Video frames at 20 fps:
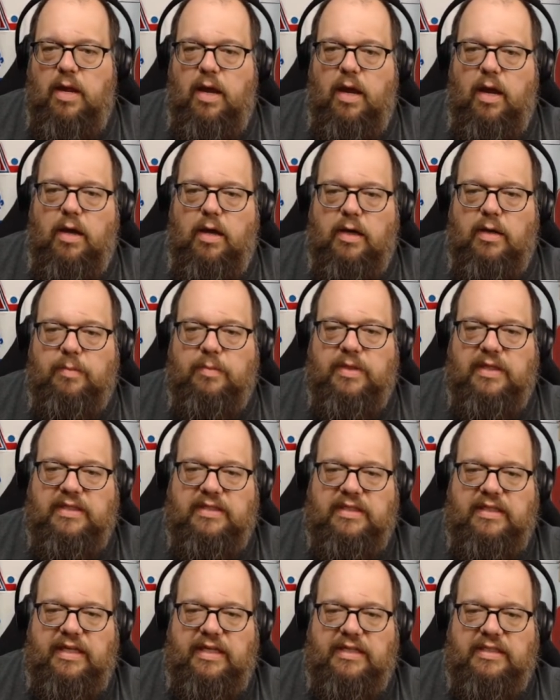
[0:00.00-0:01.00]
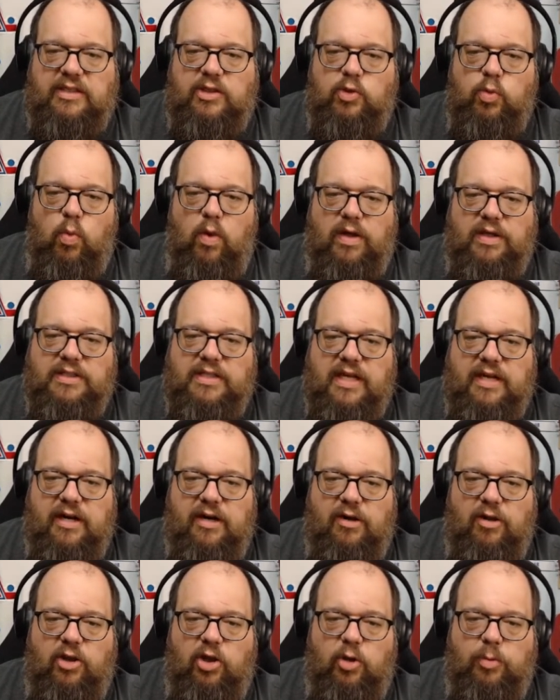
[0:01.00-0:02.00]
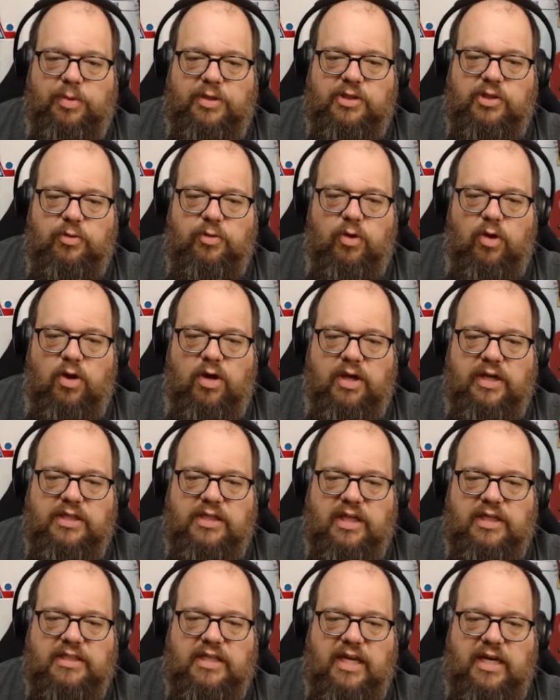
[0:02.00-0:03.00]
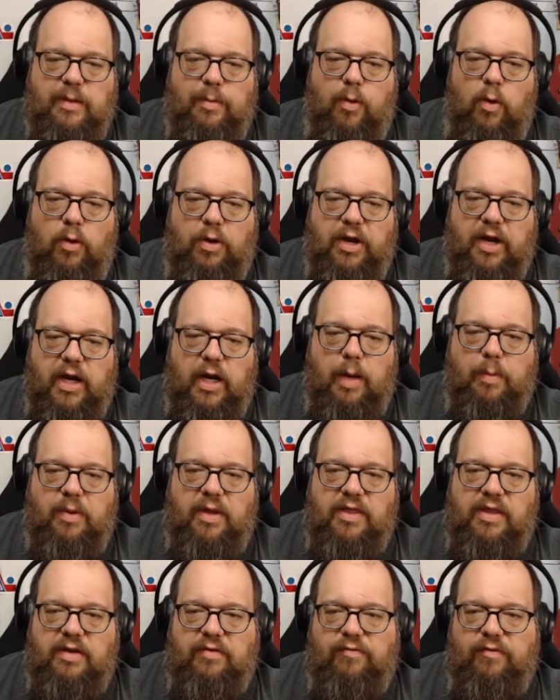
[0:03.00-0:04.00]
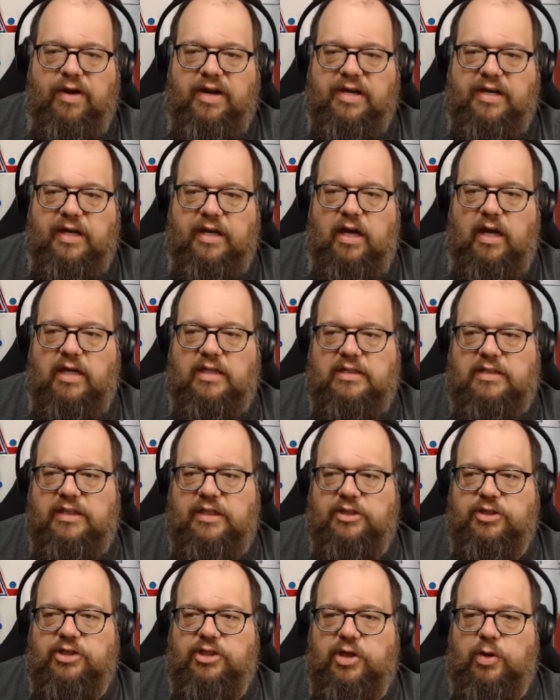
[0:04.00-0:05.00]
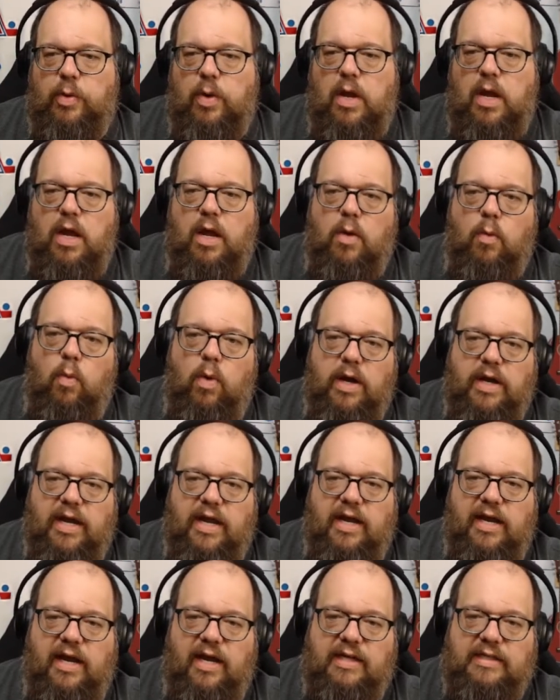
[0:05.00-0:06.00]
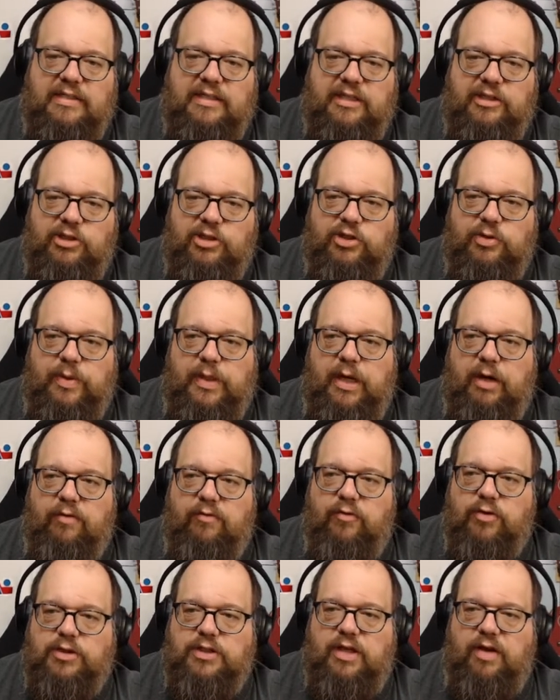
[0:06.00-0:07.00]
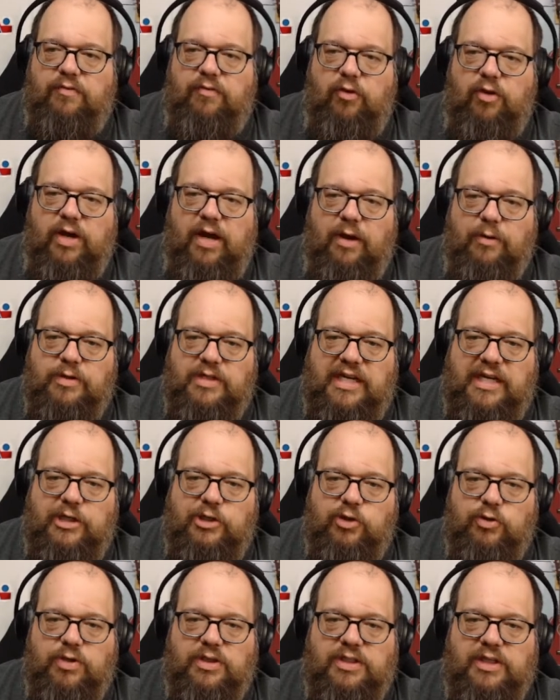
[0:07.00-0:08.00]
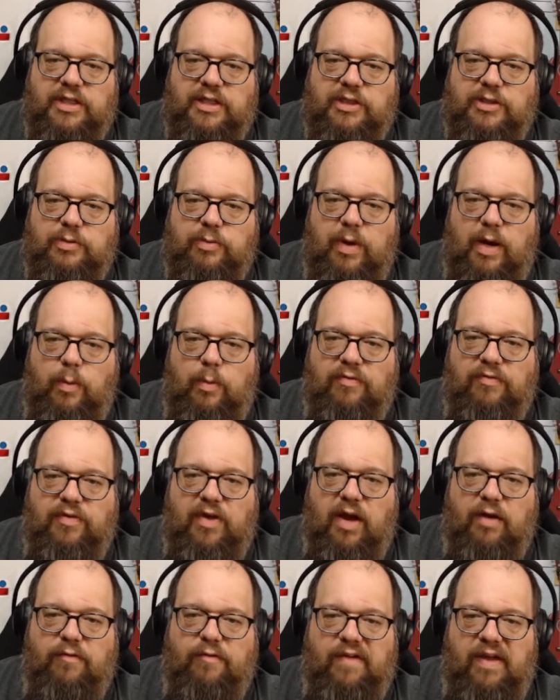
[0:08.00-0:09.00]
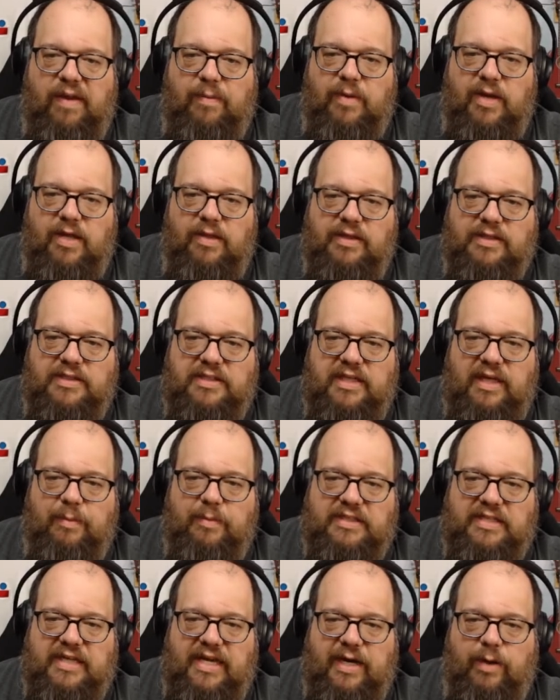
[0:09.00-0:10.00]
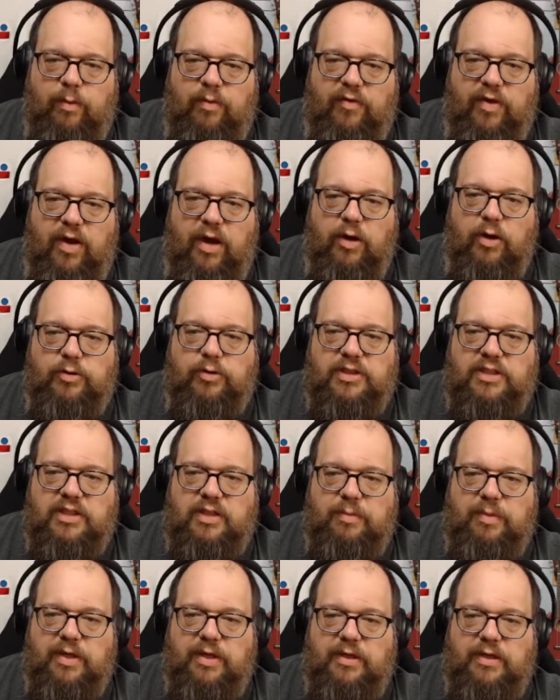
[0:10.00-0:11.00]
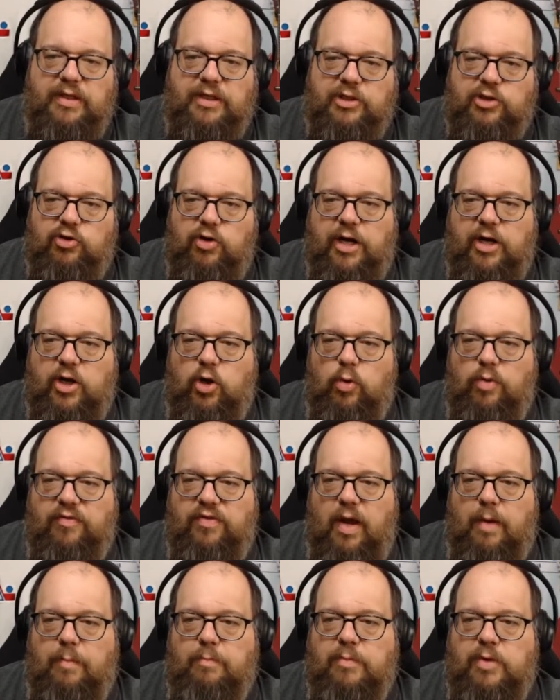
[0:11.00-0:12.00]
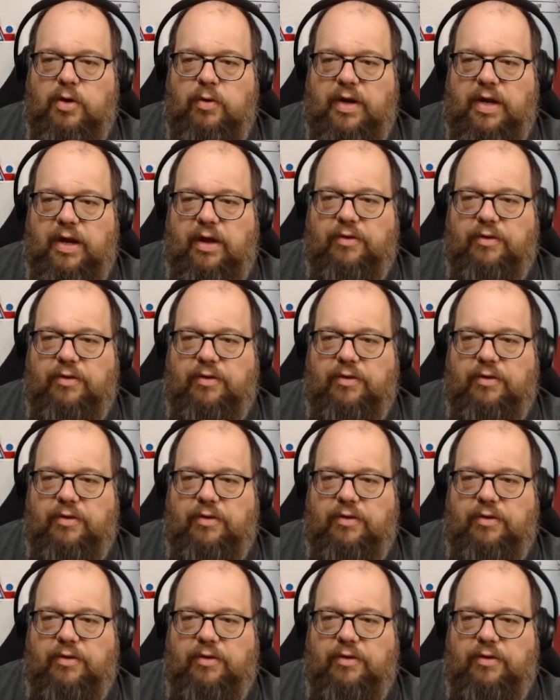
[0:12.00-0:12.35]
And he dwells on it a little bit too long, does end up holding it up and then finding Kostic. So what can Kostic do here? First off, look how dangerous it is, right? We've got Fabian, the CM attack. We've got Osimhen, the striker. We've got Muriel, the